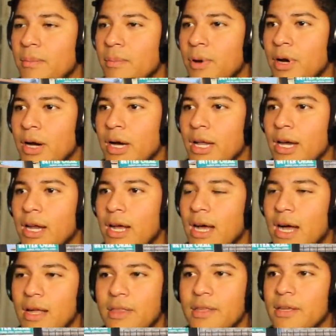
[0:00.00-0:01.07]
But
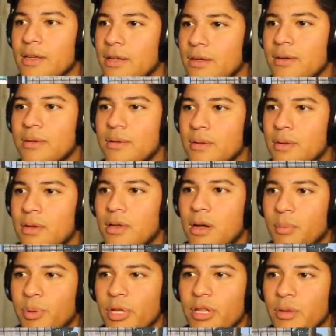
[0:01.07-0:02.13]
I think
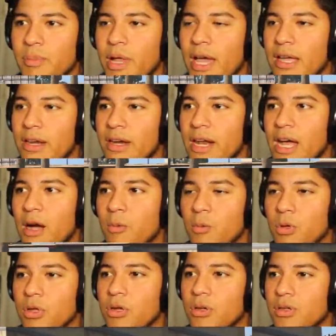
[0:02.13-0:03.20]
completely blacking it out
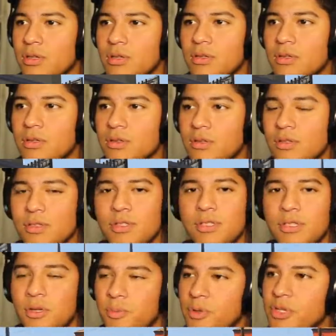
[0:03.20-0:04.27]
would look
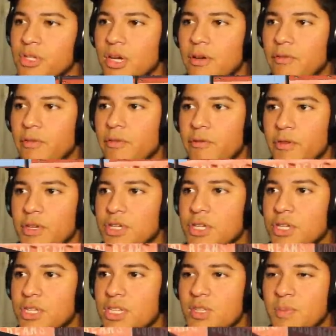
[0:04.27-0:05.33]
super tough and
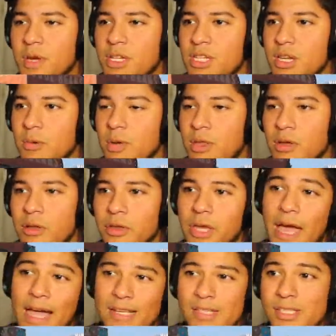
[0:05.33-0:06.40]
vicious, especially with all the
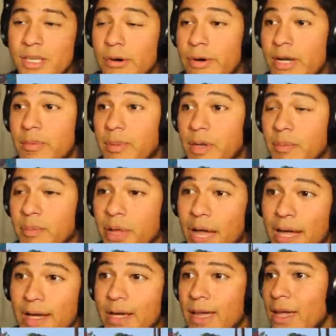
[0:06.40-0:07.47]
accents already being
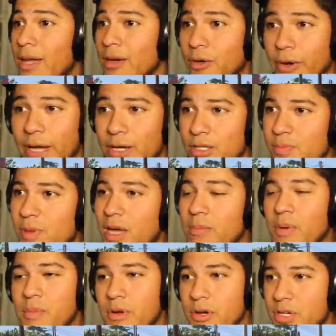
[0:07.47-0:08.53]
black. Door handles black,
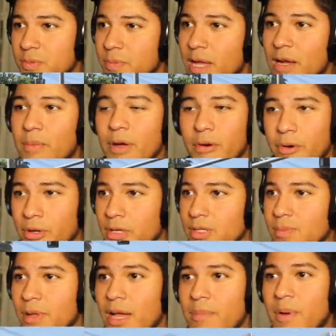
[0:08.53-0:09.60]
my mirror's black, my grill is
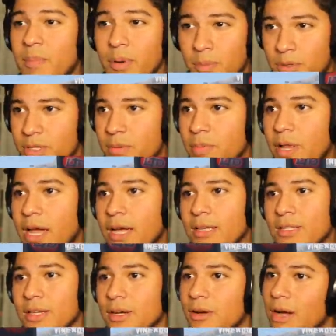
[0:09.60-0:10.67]
black, my bumpers are black,
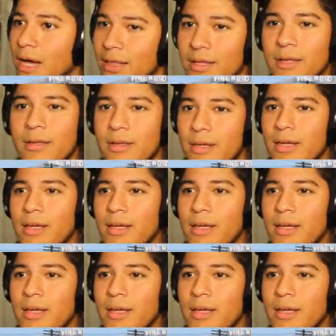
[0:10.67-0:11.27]
so I think